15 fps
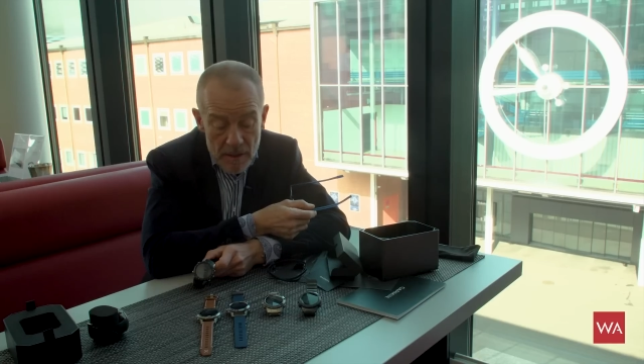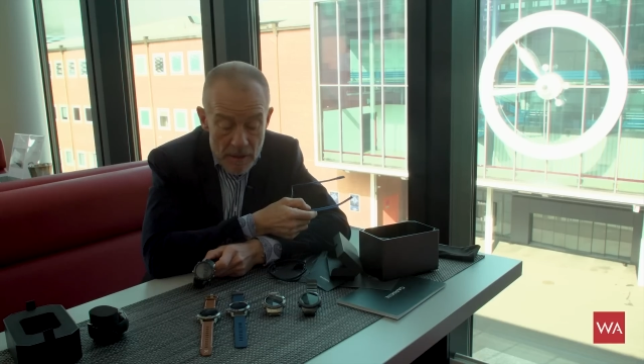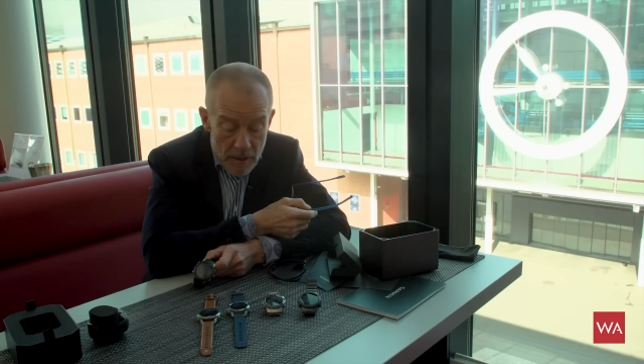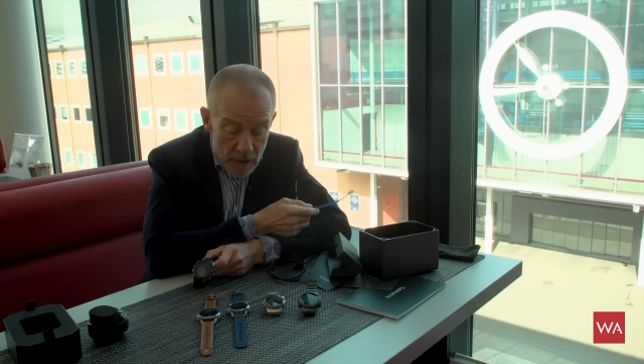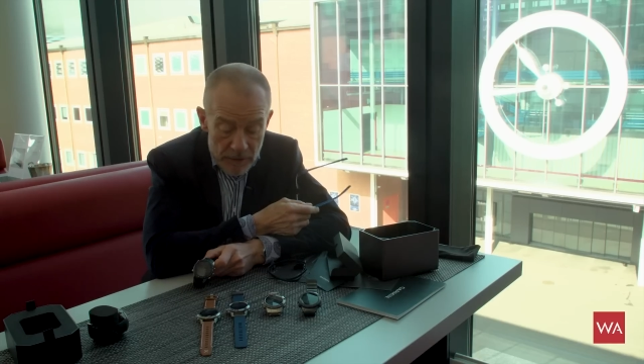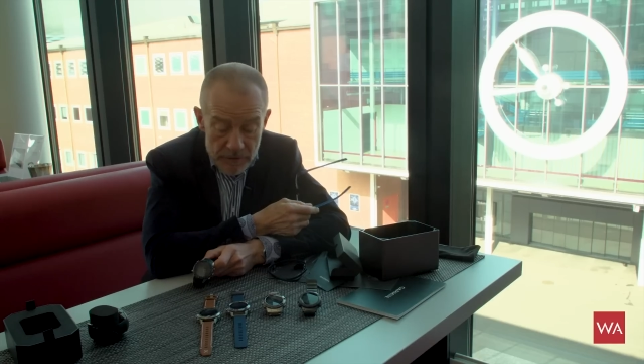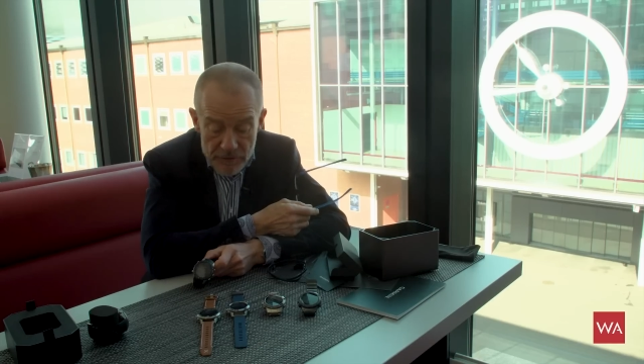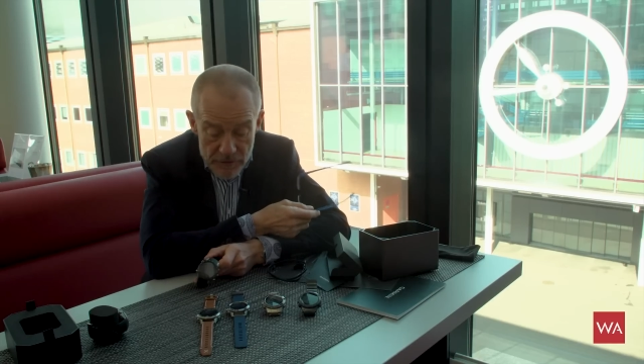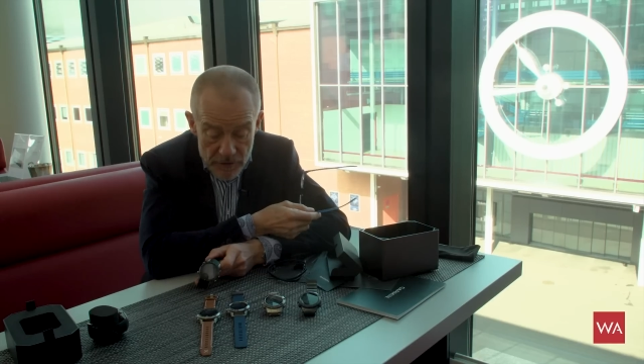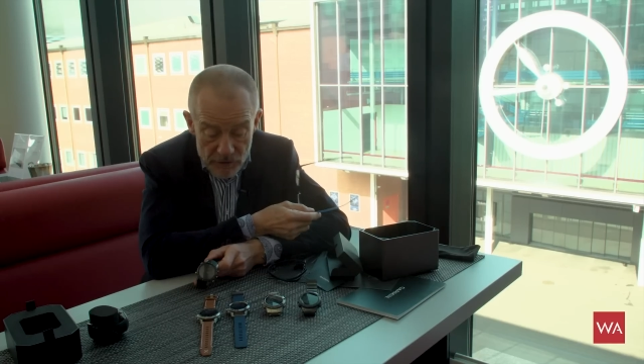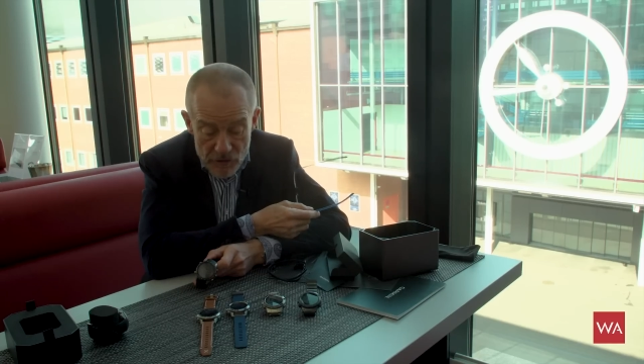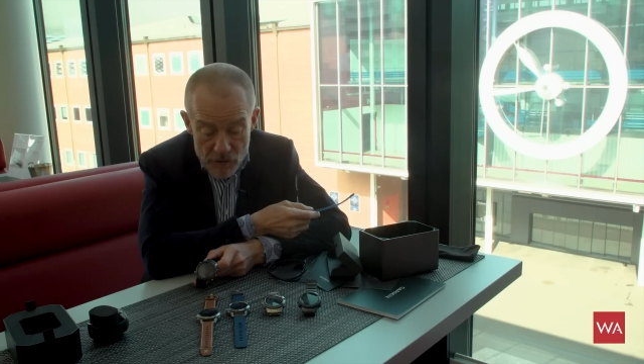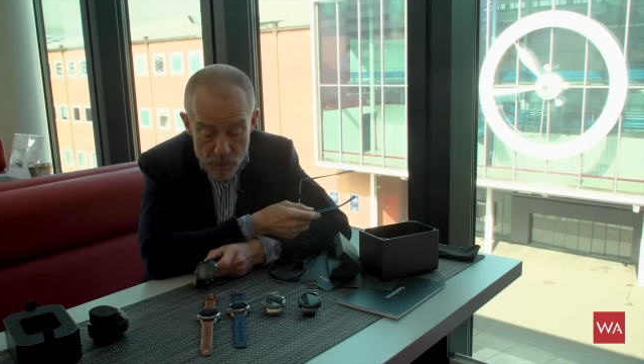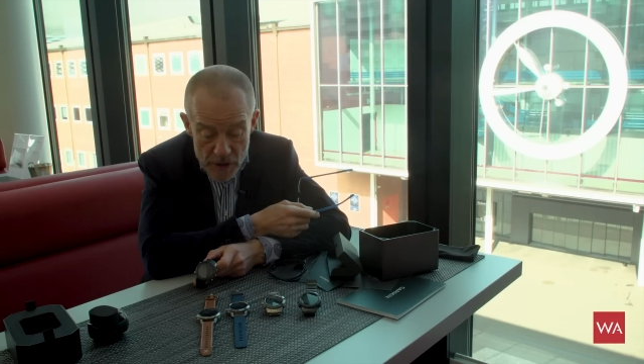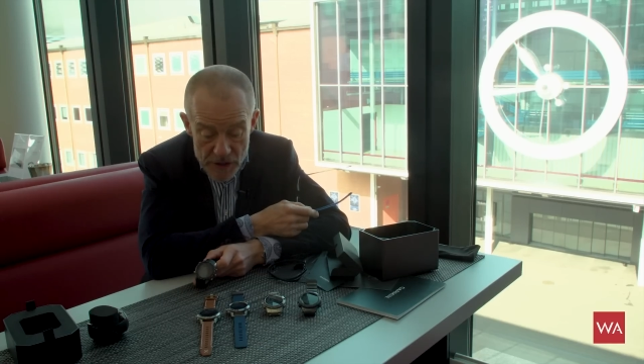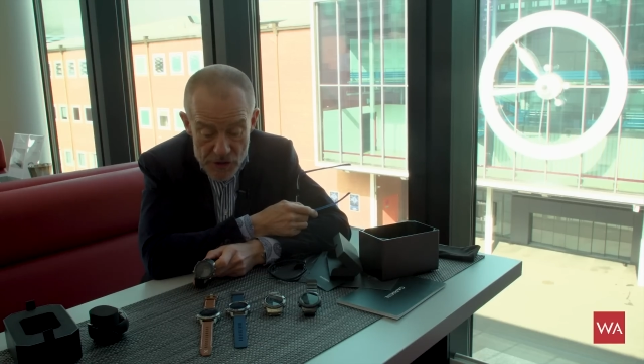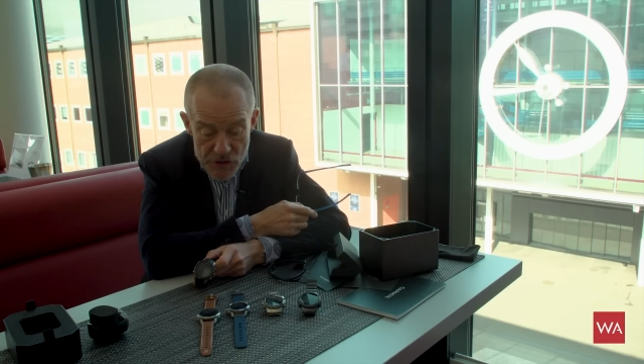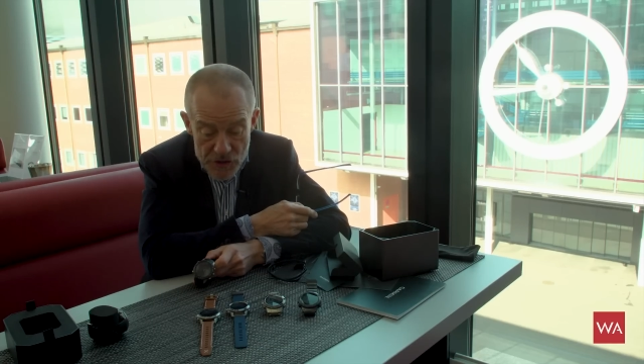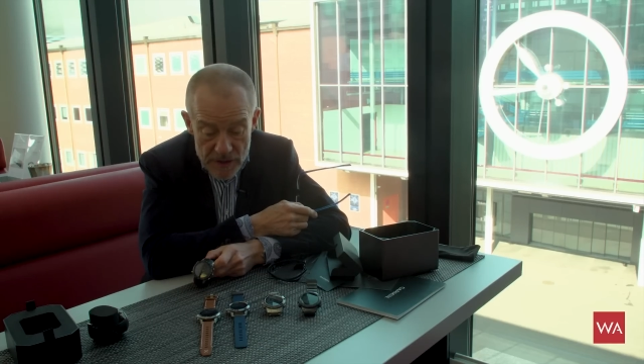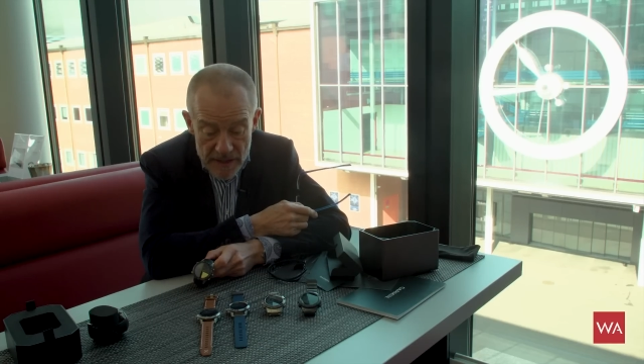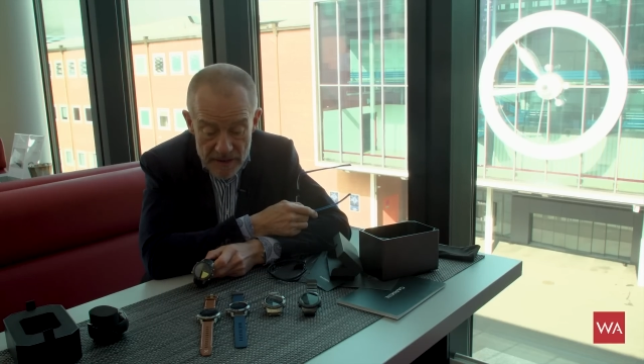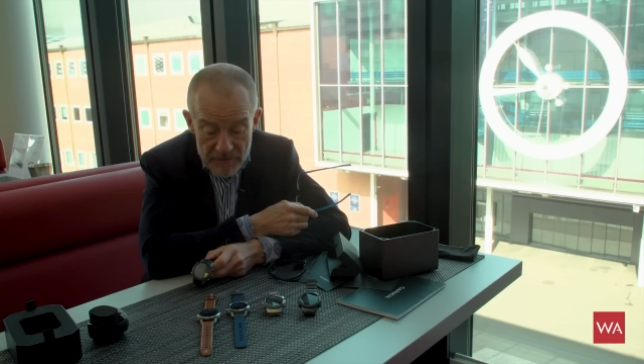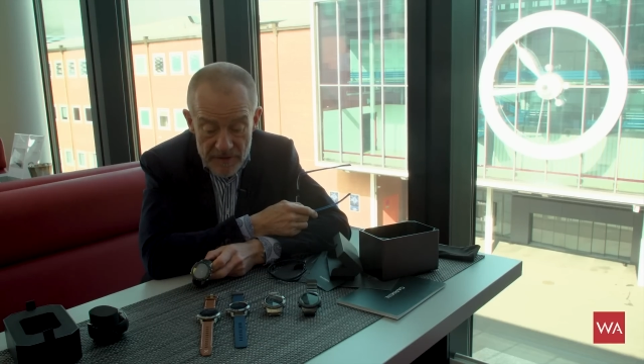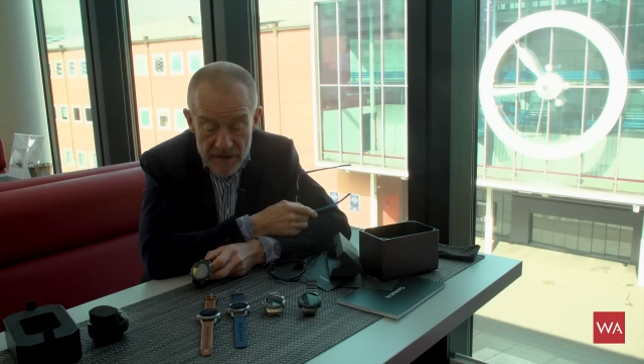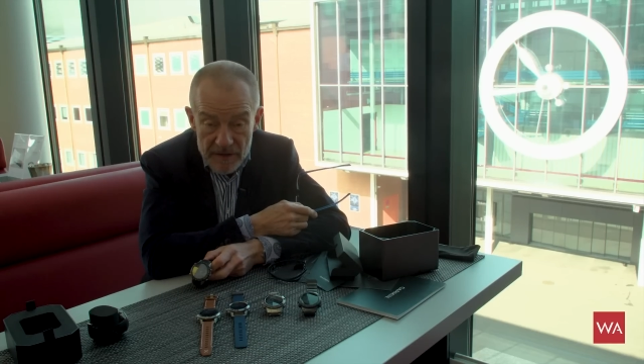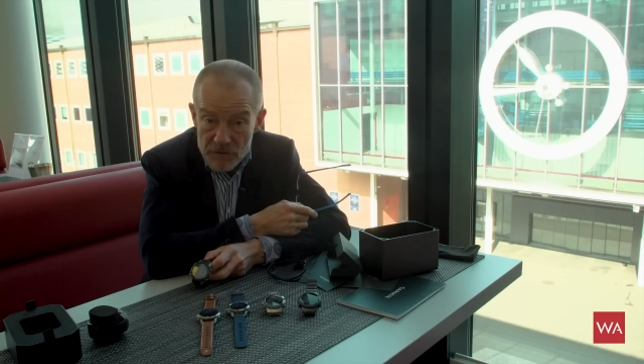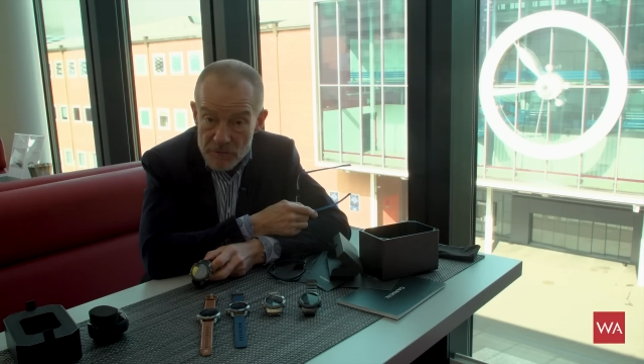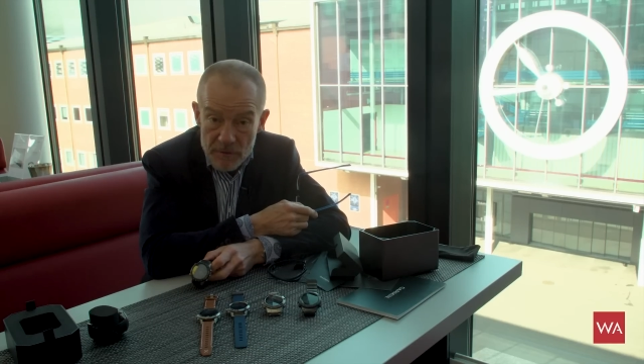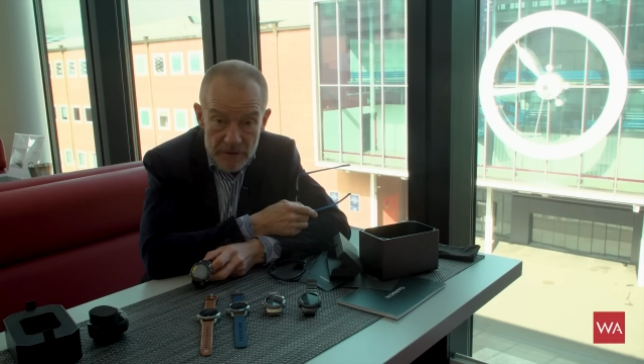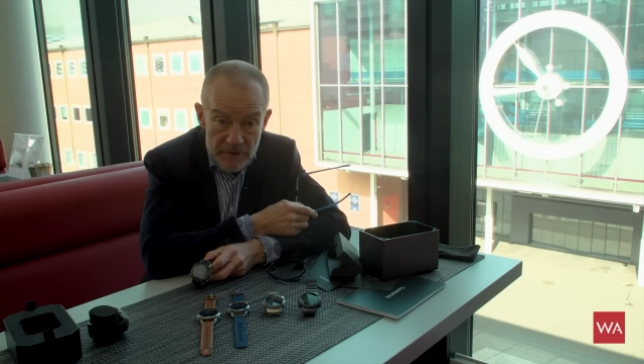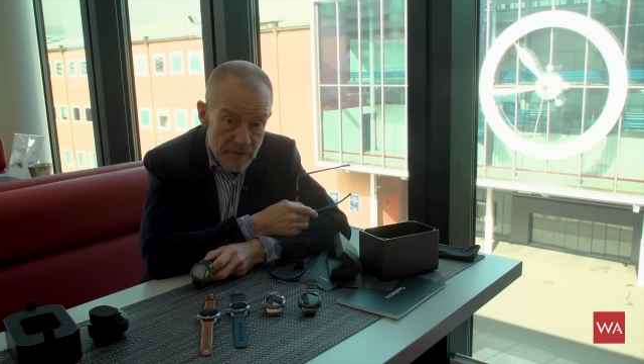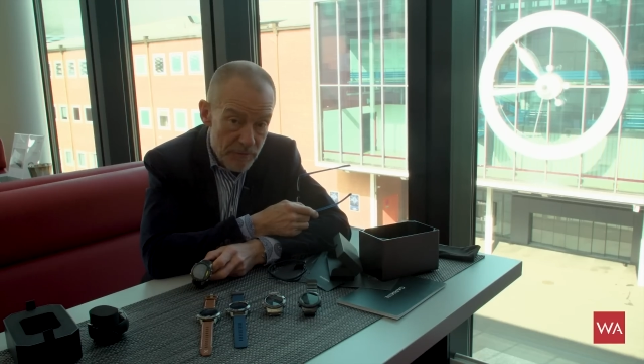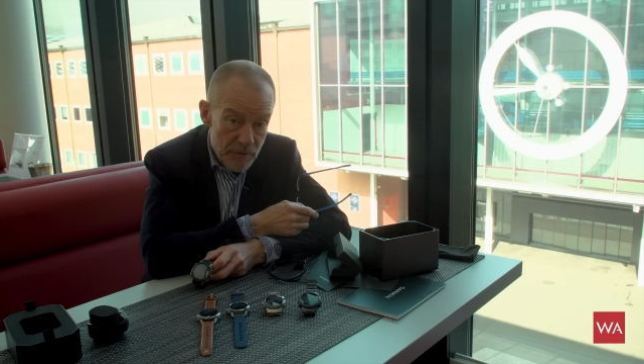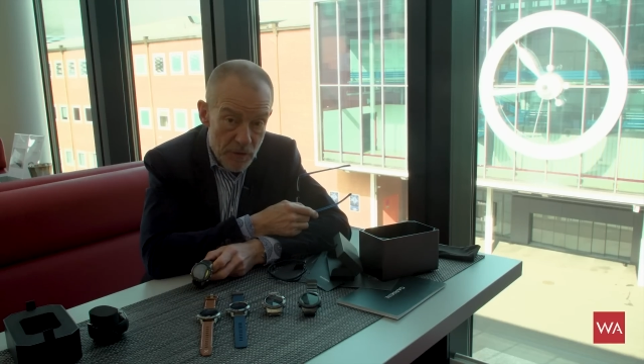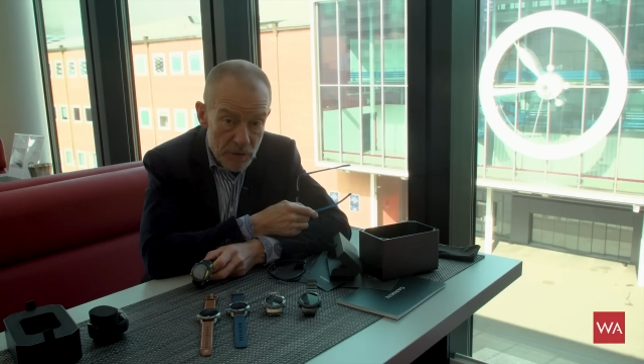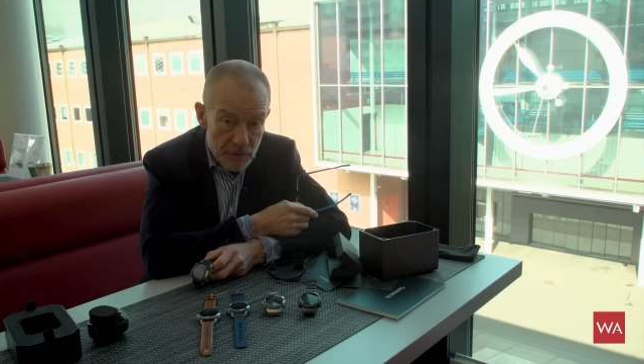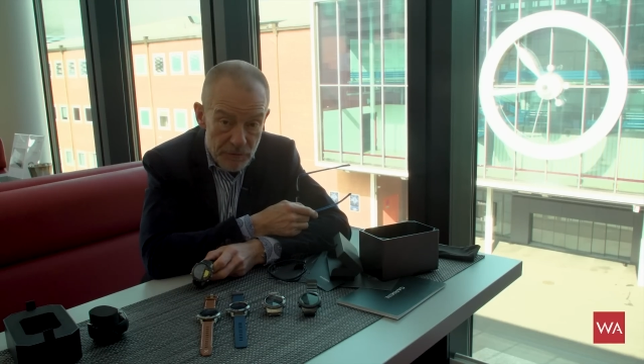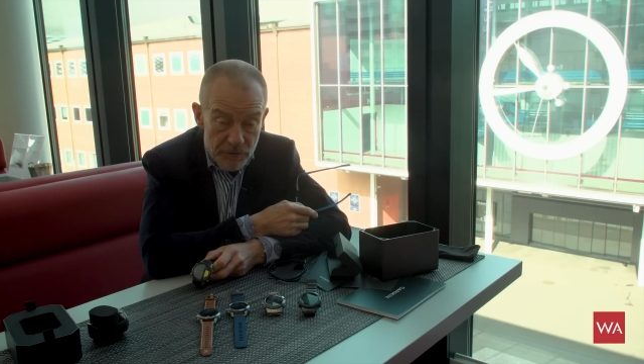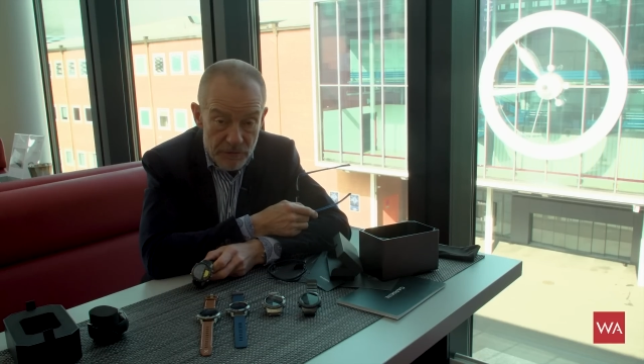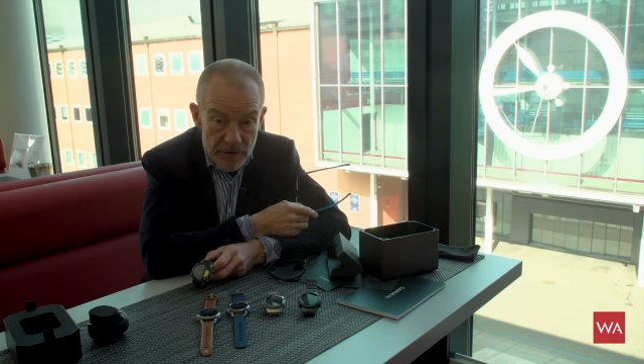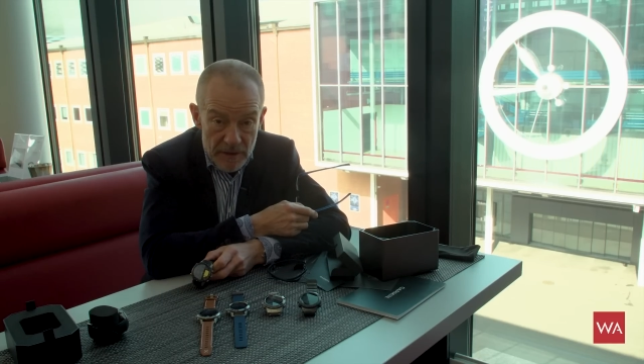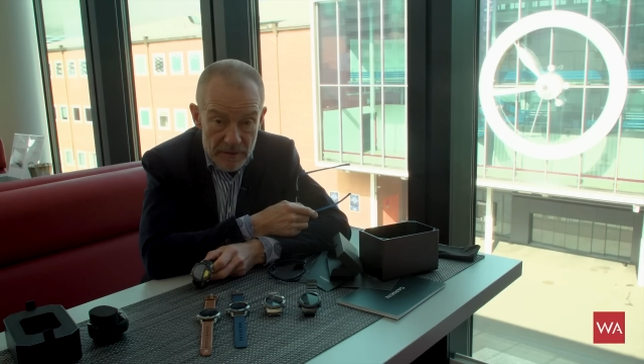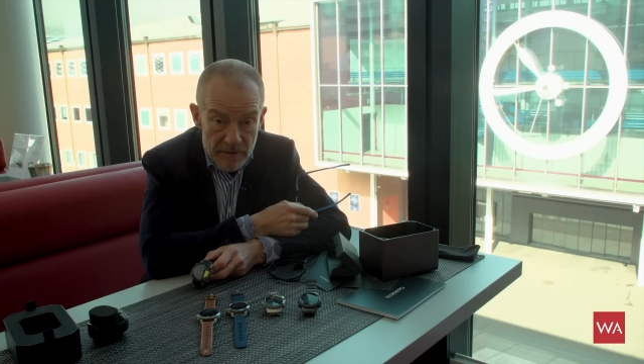on such a watch, I think it's very difficult to sell